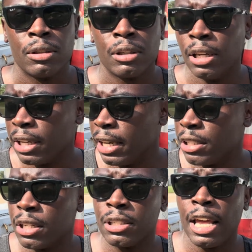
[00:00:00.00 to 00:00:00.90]
Could get
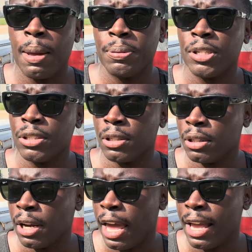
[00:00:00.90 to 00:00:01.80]
into the same
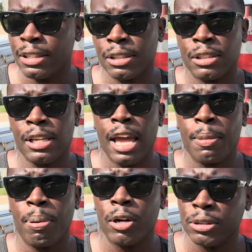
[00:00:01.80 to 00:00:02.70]
position as the same
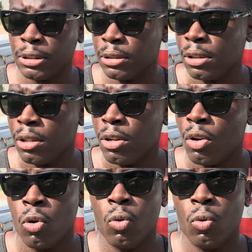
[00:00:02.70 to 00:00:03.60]
person
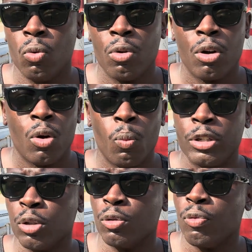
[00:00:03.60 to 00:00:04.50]
who went
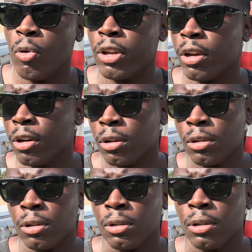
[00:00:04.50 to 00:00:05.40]
to a 4-year
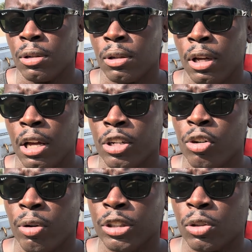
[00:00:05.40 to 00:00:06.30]

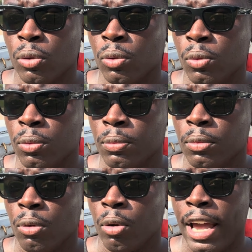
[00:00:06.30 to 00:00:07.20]
degree school
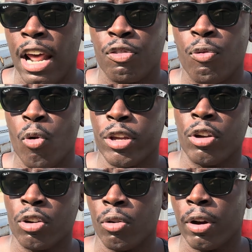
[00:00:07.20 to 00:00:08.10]
or got a 4-year
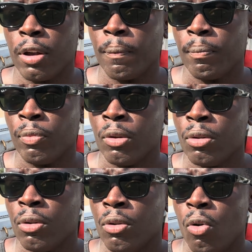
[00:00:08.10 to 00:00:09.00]
degree
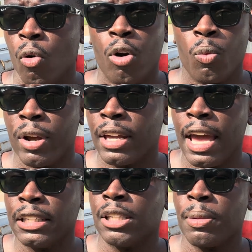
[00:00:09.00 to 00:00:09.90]
or went and
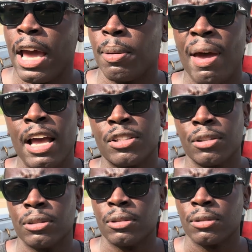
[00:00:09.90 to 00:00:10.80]
got some kind of master's.